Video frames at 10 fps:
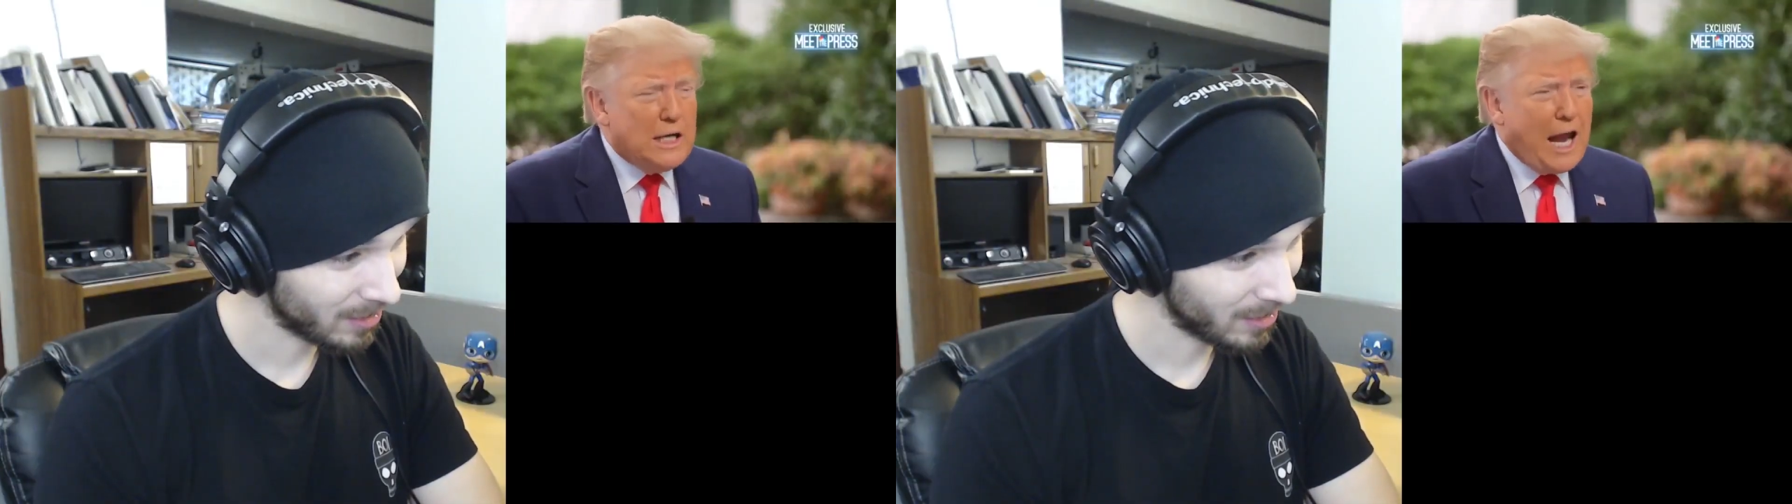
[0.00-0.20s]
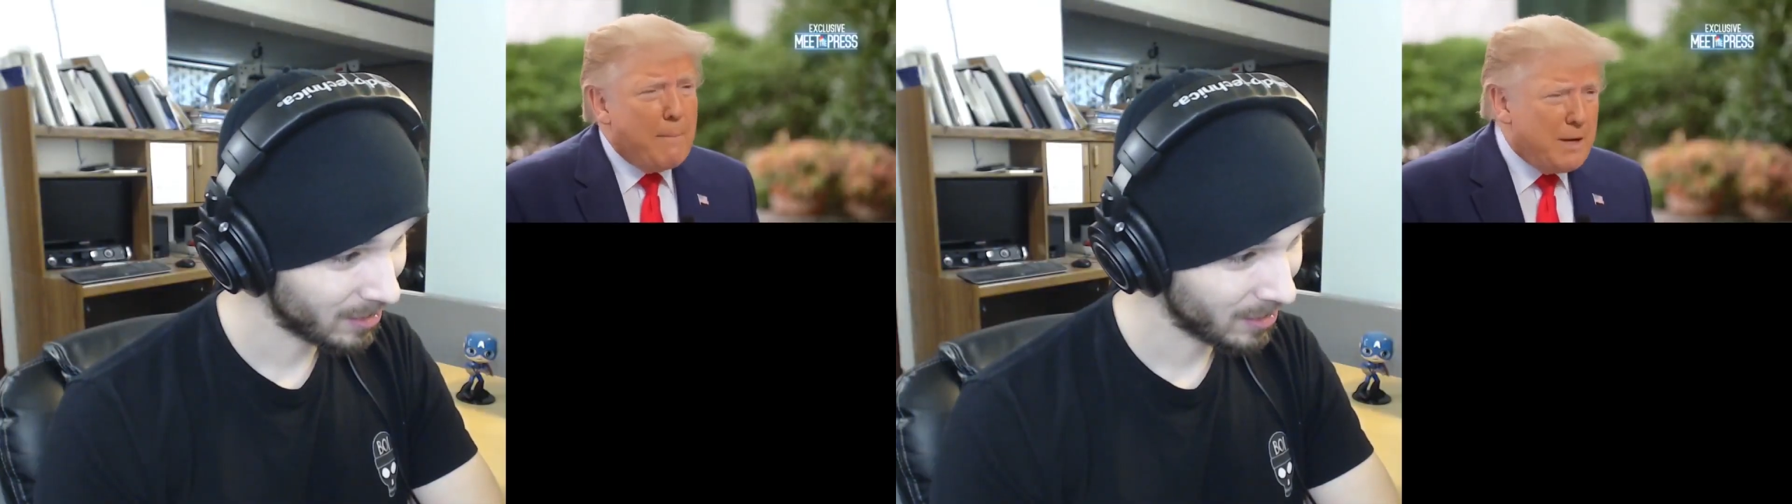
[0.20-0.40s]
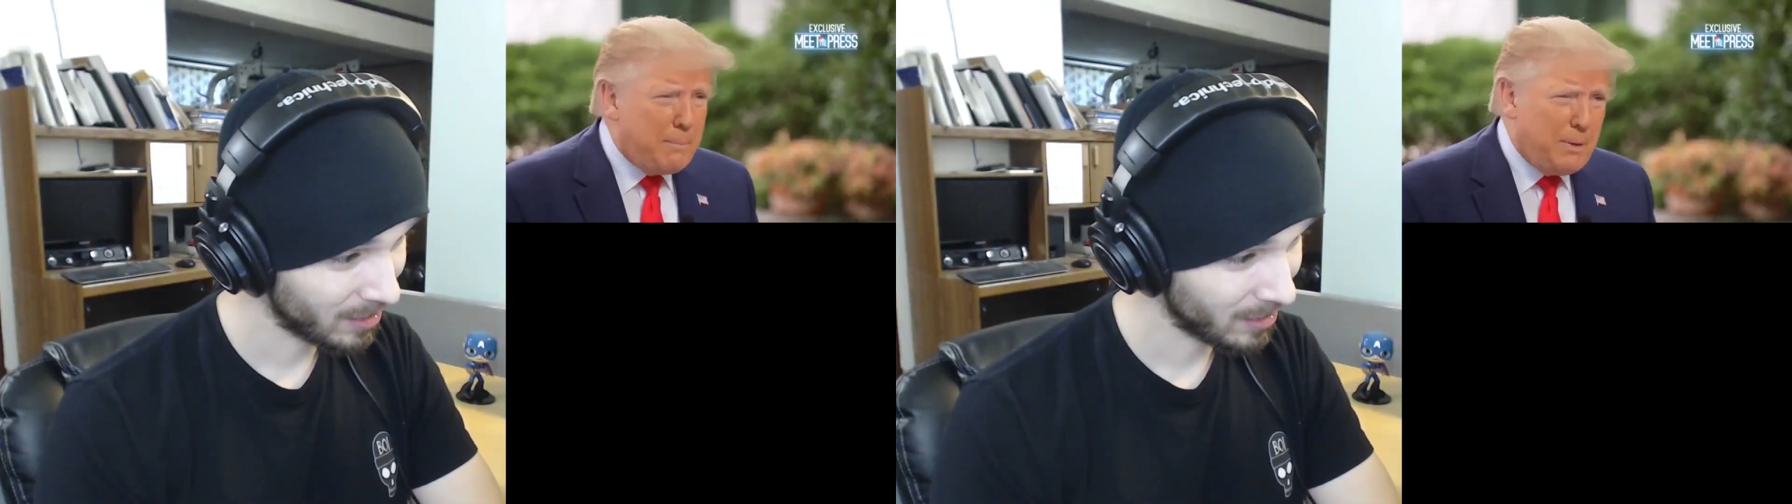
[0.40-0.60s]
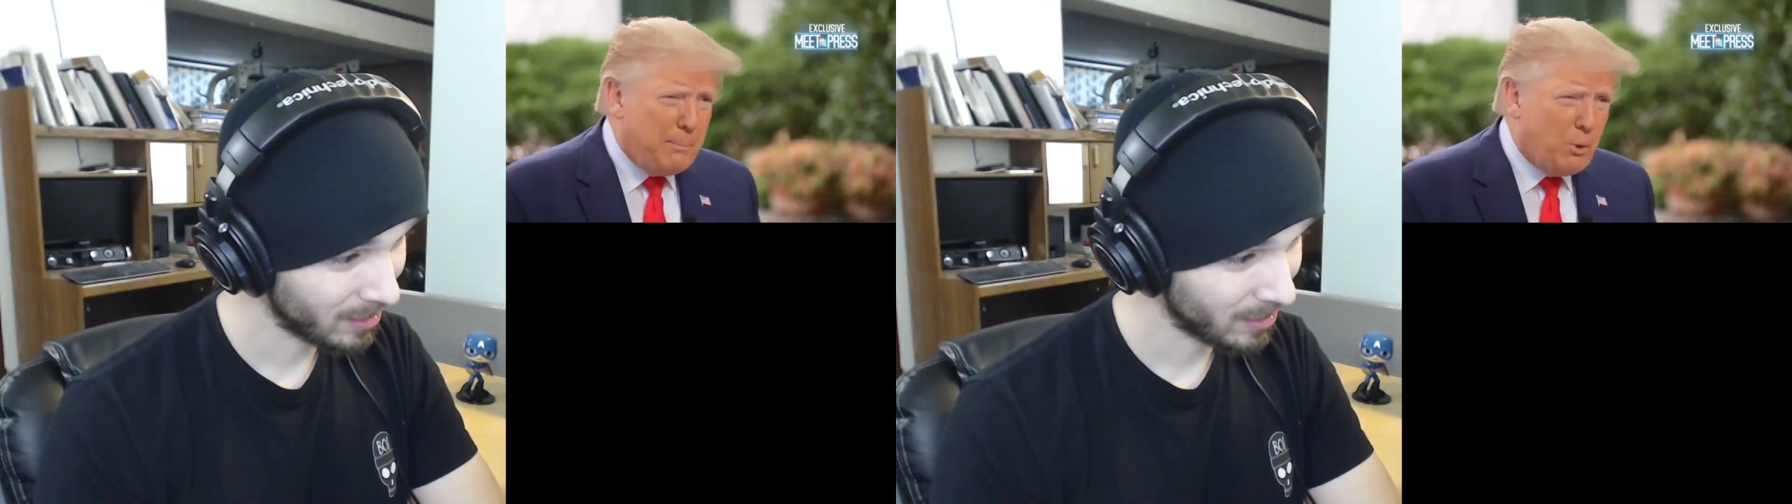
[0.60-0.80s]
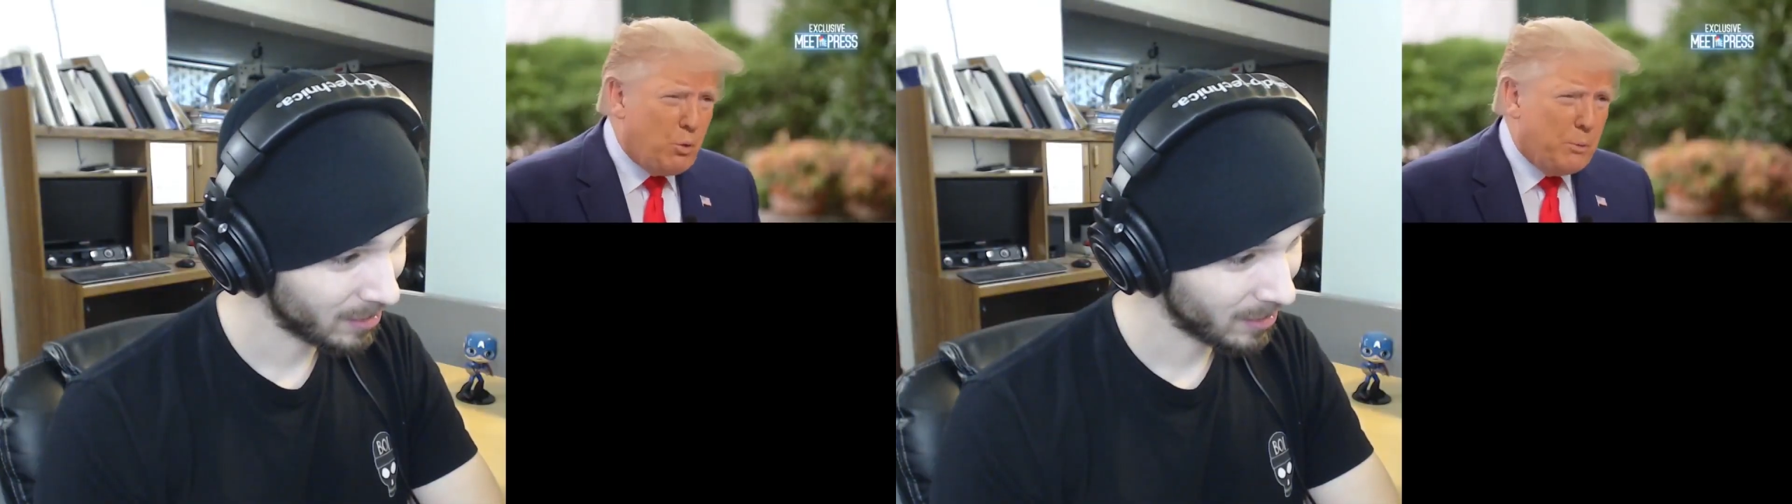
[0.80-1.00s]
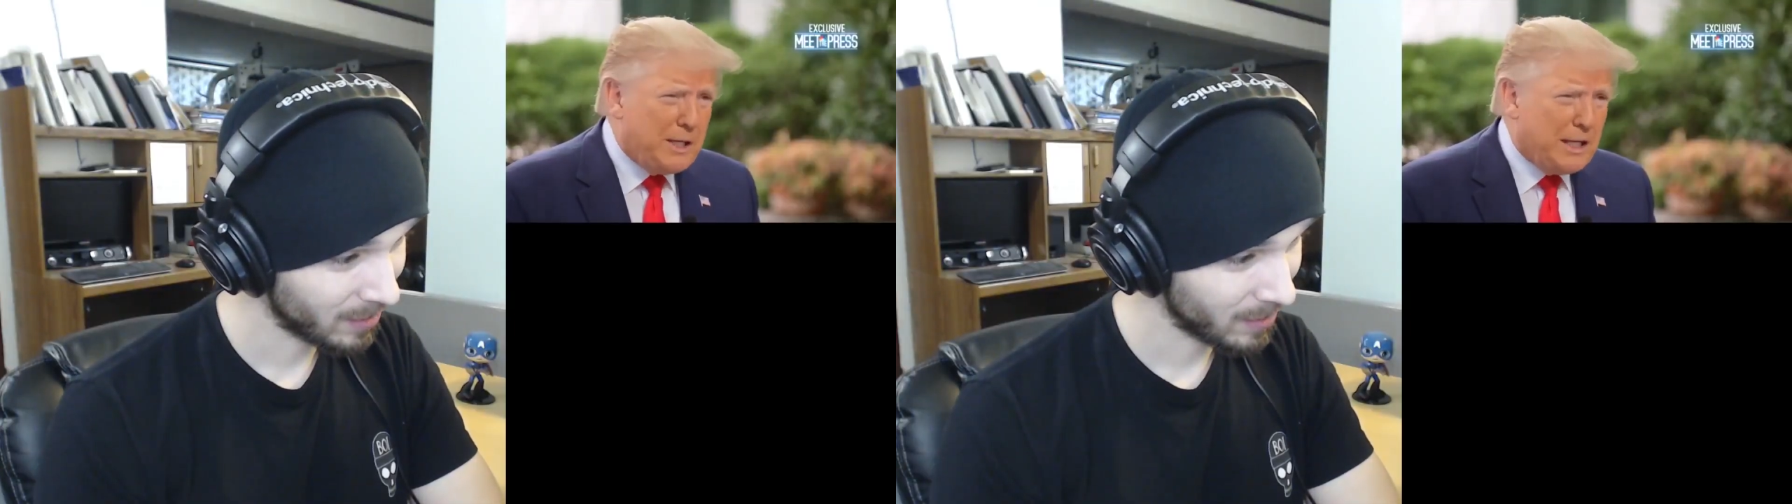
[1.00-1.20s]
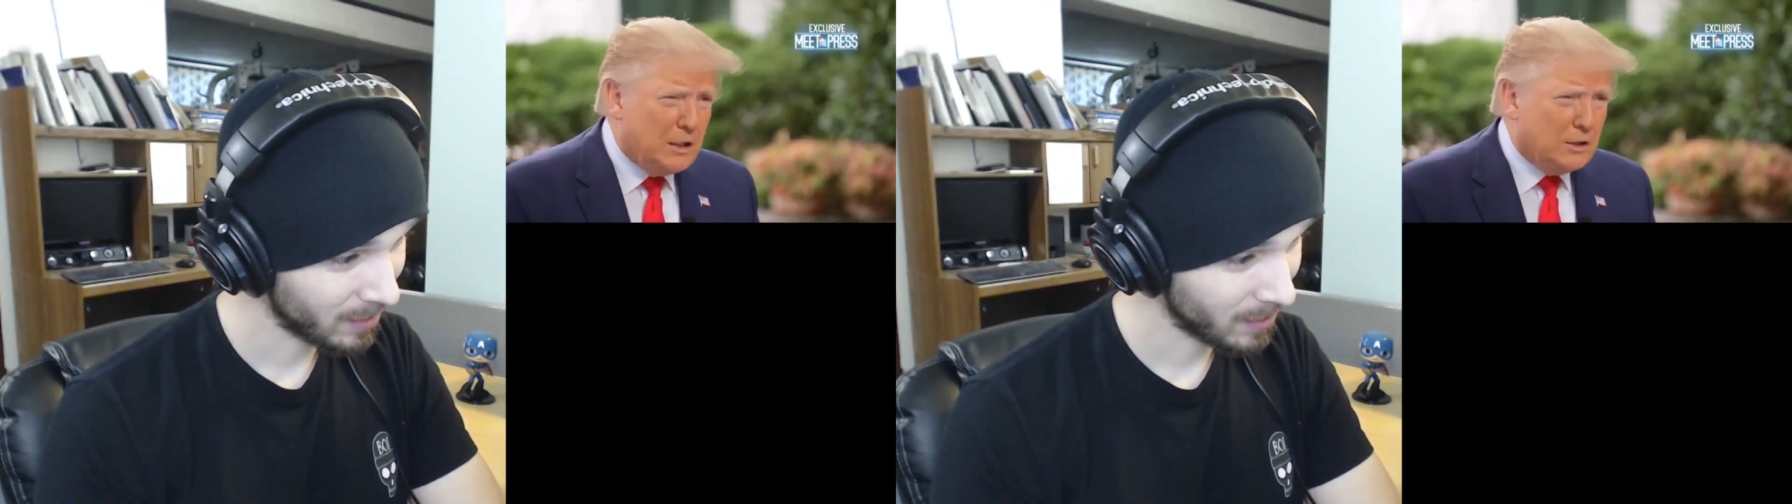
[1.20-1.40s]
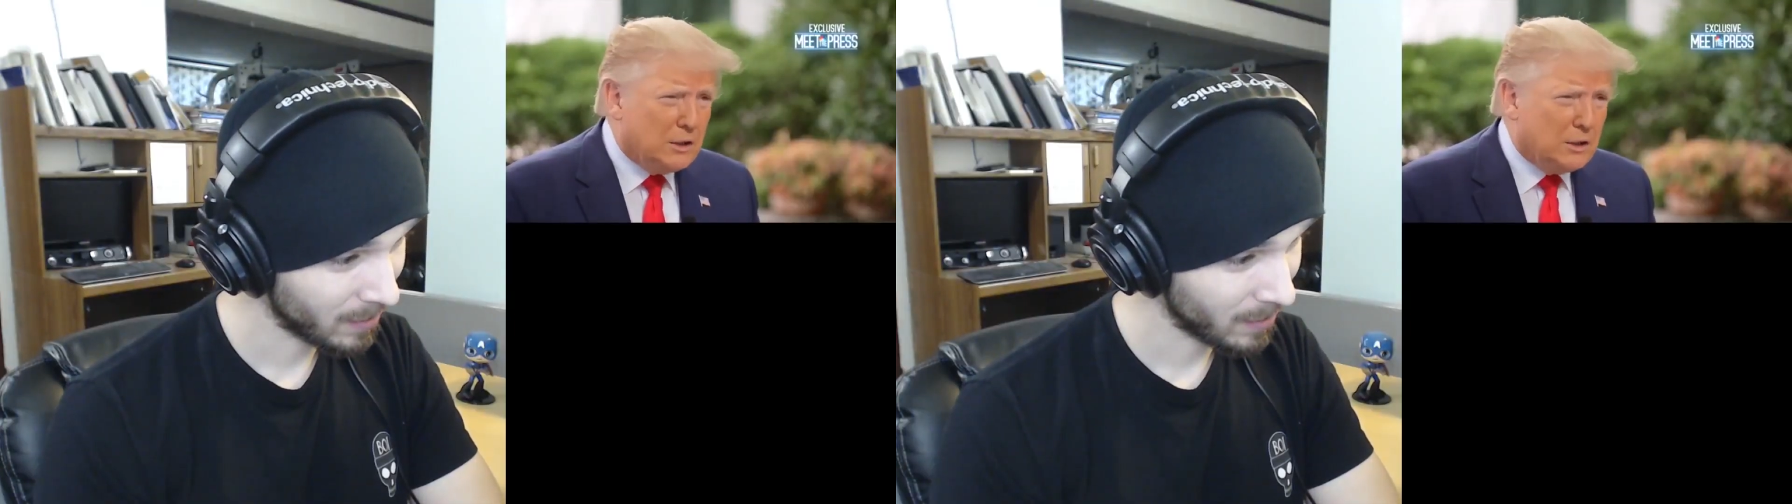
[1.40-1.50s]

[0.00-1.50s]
How many people will be killed?